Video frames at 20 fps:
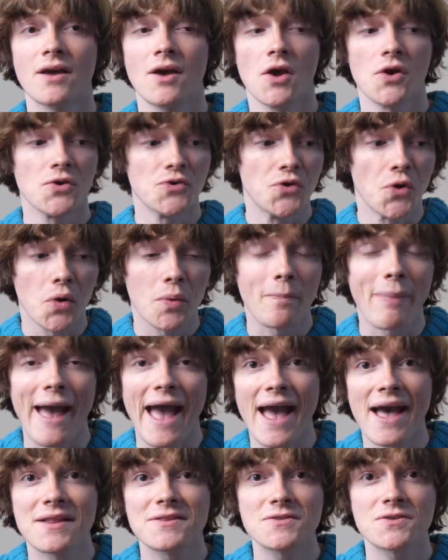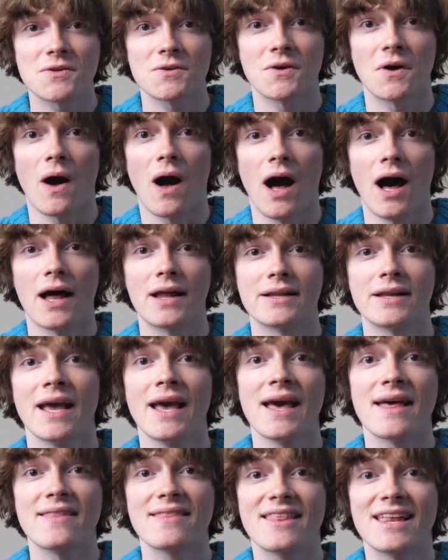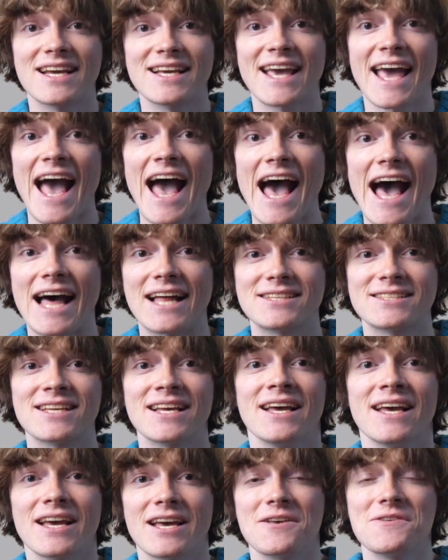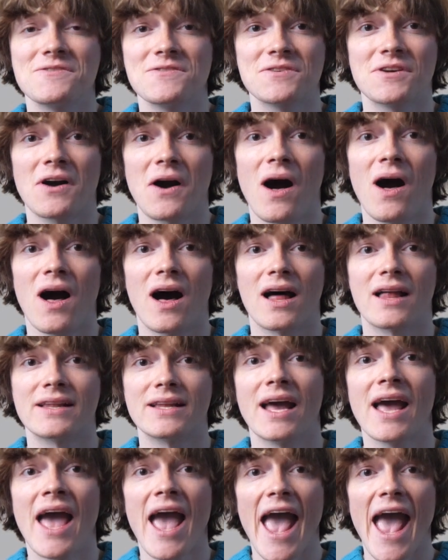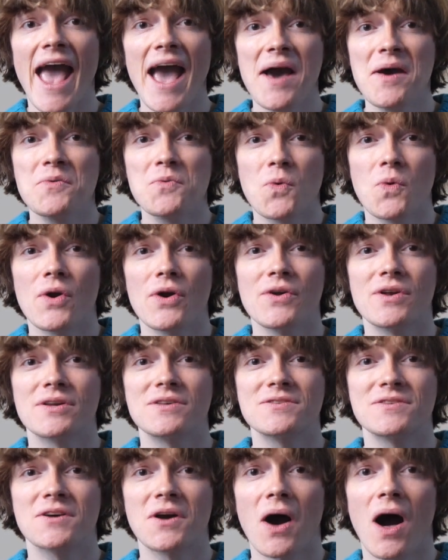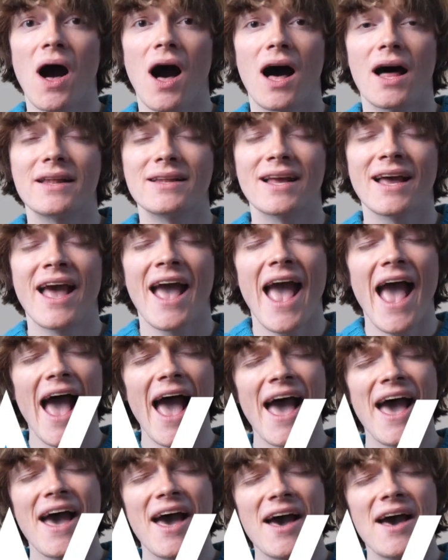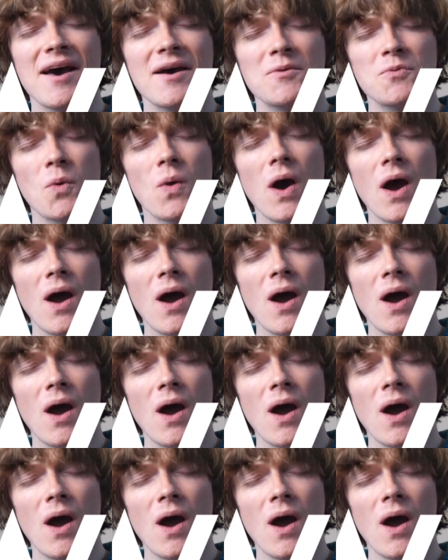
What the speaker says: Your pants are gone. The cat is gone. Edward is gone. Edward!